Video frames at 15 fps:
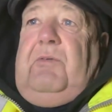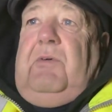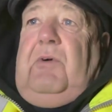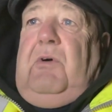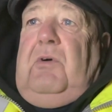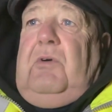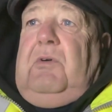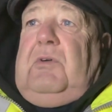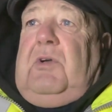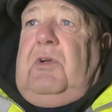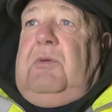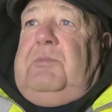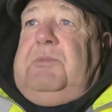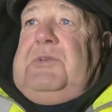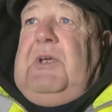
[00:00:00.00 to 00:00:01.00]

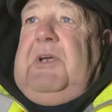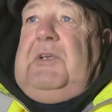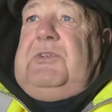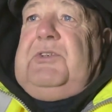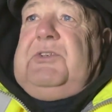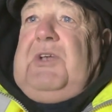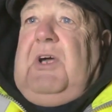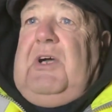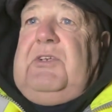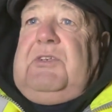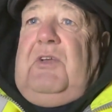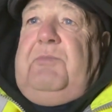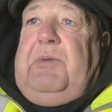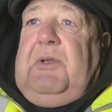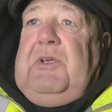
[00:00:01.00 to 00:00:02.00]

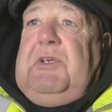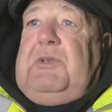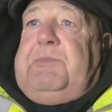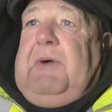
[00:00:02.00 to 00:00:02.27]
police